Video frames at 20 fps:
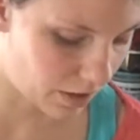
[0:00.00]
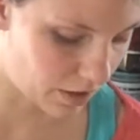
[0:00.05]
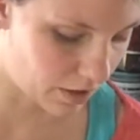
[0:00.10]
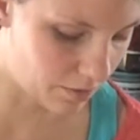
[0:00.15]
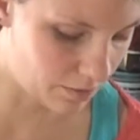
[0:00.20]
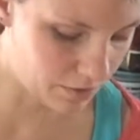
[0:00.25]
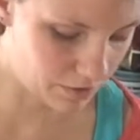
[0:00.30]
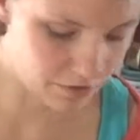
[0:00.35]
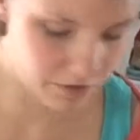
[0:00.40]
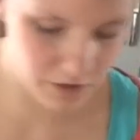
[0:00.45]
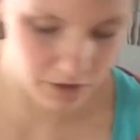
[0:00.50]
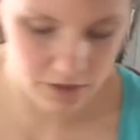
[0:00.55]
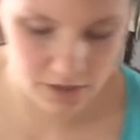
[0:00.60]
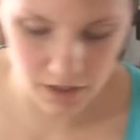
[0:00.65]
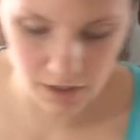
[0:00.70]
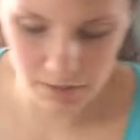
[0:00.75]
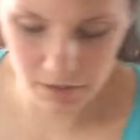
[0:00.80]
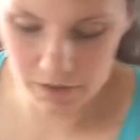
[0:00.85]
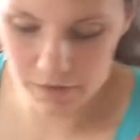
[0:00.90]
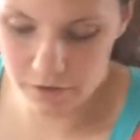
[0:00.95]
The first
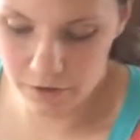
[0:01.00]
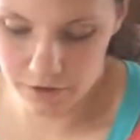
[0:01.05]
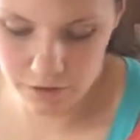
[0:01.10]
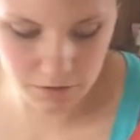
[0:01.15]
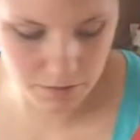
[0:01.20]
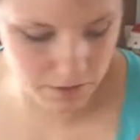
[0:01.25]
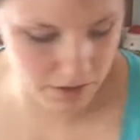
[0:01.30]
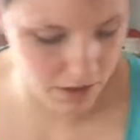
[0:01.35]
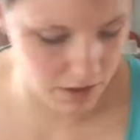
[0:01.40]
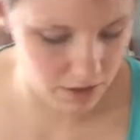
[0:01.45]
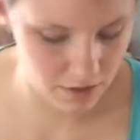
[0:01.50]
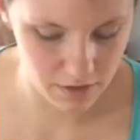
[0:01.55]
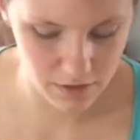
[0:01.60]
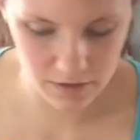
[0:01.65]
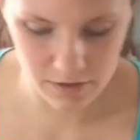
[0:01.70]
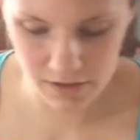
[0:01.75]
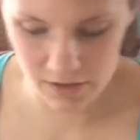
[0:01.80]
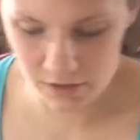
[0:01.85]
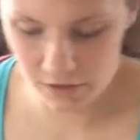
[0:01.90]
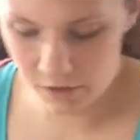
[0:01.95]
time I froze
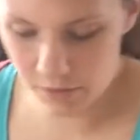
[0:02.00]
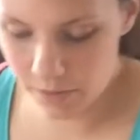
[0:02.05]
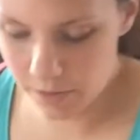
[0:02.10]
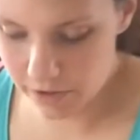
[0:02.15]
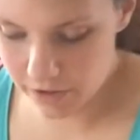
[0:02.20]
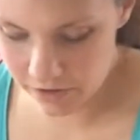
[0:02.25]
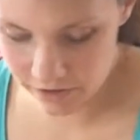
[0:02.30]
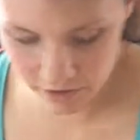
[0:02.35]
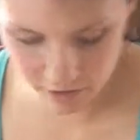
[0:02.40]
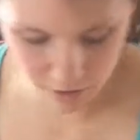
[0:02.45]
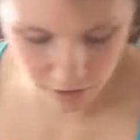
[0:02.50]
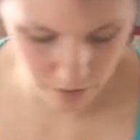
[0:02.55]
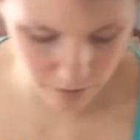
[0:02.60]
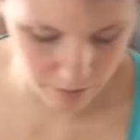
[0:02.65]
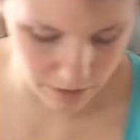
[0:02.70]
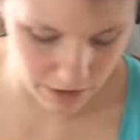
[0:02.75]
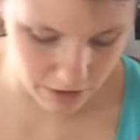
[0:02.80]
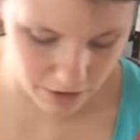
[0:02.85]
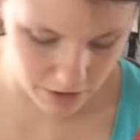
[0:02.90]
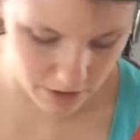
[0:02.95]
bananas, I just put the whole
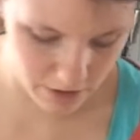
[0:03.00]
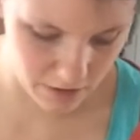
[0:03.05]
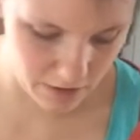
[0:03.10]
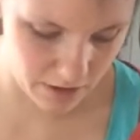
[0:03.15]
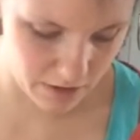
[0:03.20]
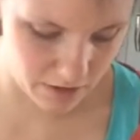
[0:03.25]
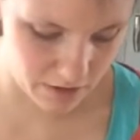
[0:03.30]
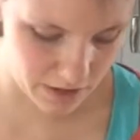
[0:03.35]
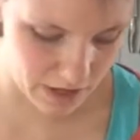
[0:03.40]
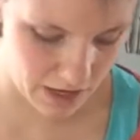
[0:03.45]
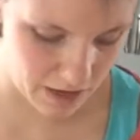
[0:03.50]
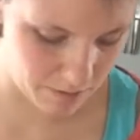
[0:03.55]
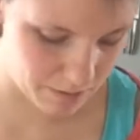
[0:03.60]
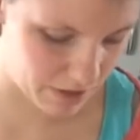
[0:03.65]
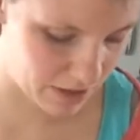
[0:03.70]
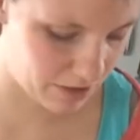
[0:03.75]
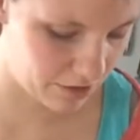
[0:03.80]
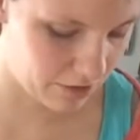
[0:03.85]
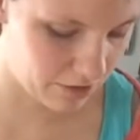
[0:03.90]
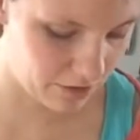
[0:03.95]
bunch in there,
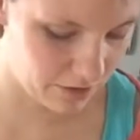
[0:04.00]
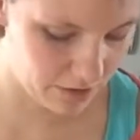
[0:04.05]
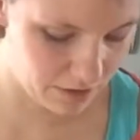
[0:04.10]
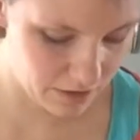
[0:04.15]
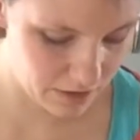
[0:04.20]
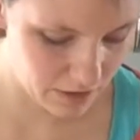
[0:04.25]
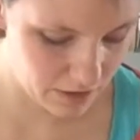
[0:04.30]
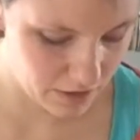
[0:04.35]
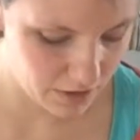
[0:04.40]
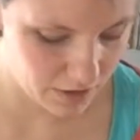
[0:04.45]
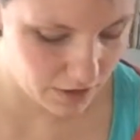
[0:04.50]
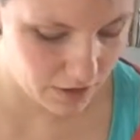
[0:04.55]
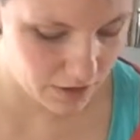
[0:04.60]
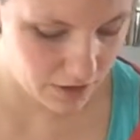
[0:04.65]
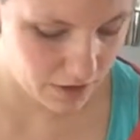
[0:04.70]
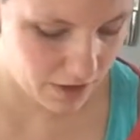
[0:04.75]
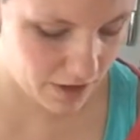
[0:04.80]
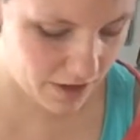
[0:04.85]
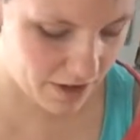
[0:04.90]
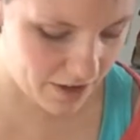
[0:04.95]
not peeled.
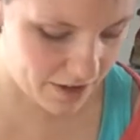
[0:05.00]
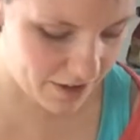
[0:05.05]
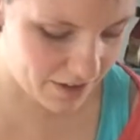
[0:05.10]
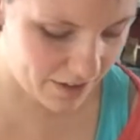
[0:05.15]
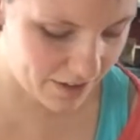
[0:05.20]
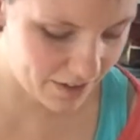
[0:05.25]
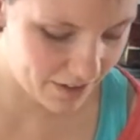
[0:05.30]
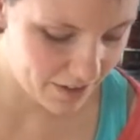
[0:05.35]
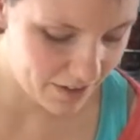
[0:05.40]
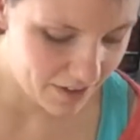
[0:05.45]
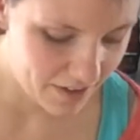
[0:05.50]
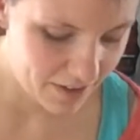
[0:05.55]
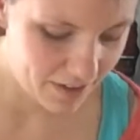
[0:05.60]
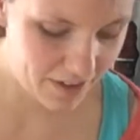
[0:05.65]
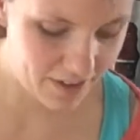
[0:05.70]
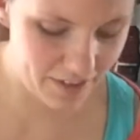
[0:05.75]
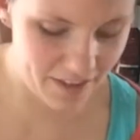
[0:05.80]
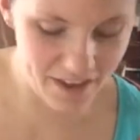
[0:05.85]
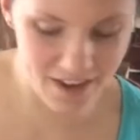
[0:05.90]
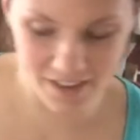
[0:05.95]

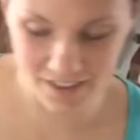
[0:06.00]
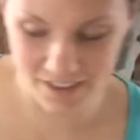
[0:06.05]
And